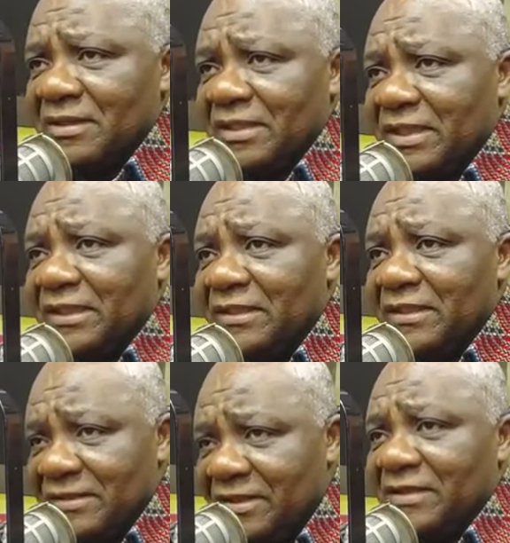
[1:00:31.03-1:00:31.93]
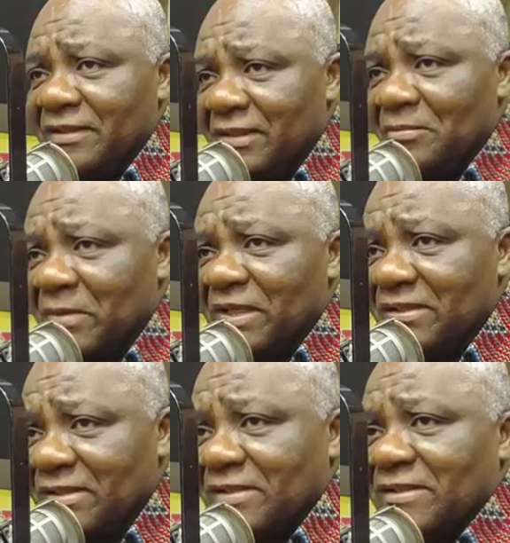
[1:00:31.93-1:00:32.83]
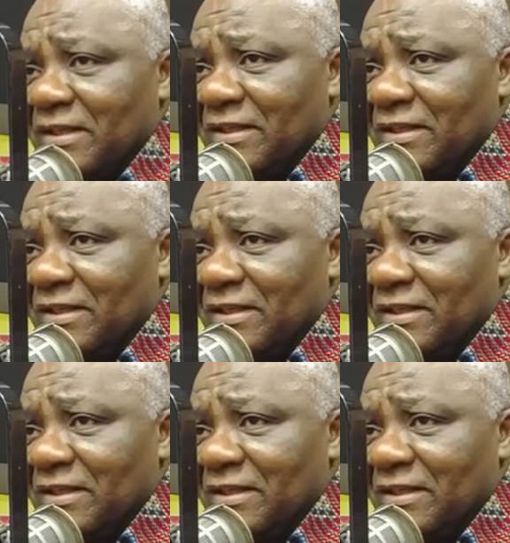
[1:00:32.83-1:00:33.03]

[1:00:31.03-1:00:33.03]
You check it, you see, and then I'm bare 60.